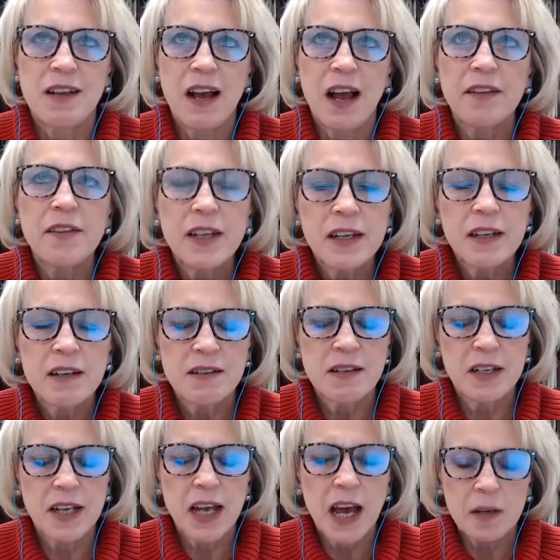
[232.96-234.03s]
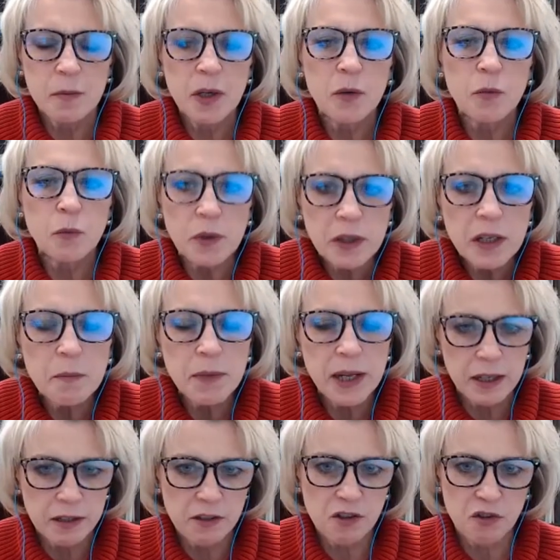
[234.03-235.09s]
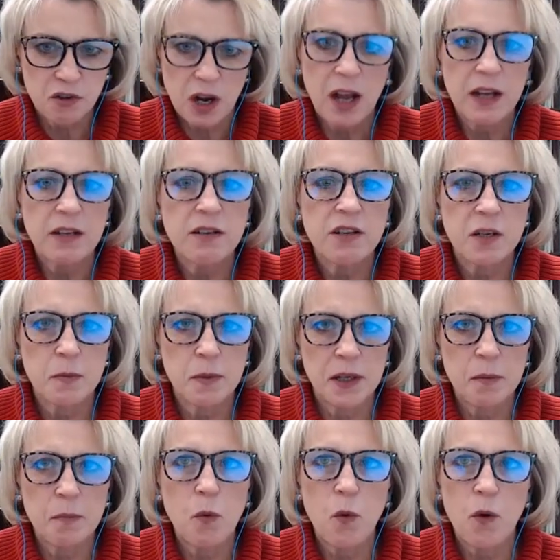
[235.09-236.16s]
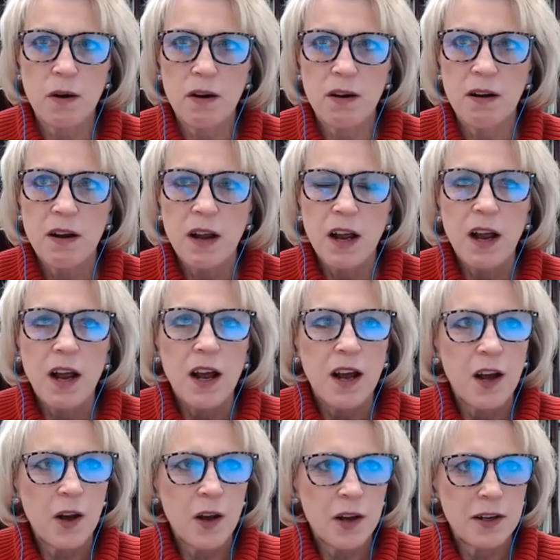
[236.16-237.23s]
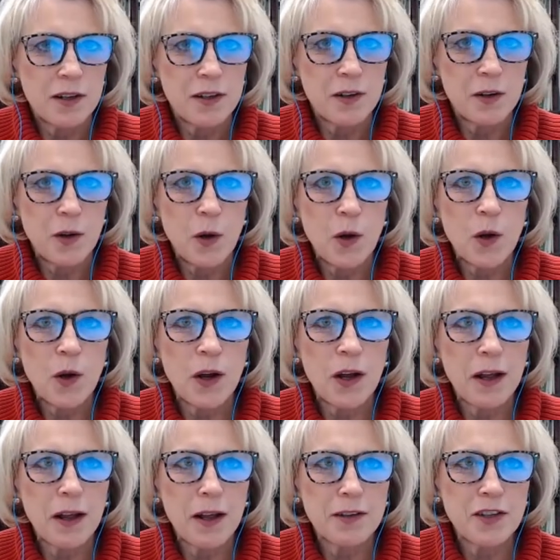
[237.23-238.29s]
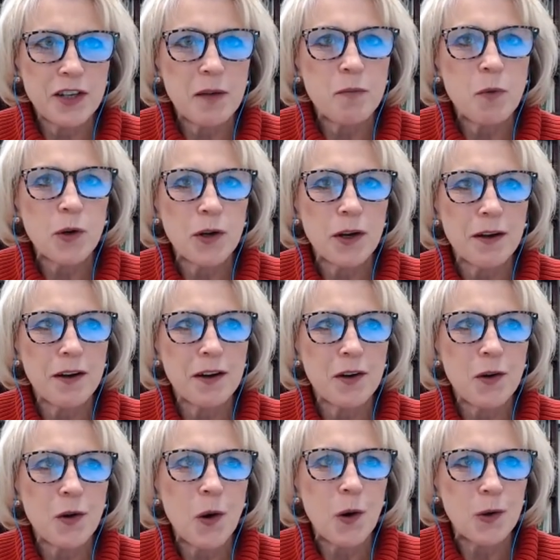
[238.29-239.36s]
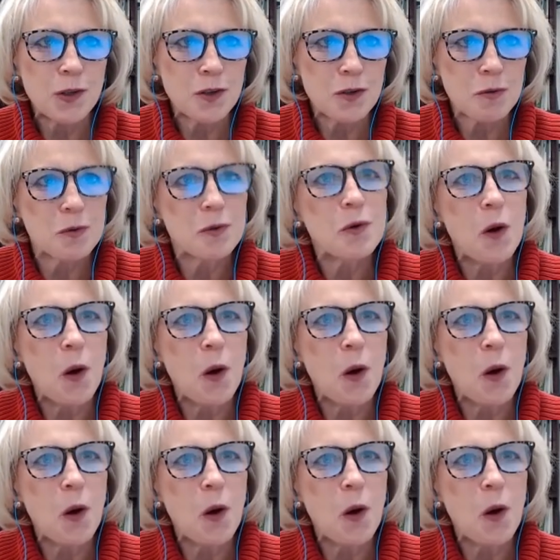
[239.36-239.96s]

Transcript: an Academy are really making strides to be more, to have more cultural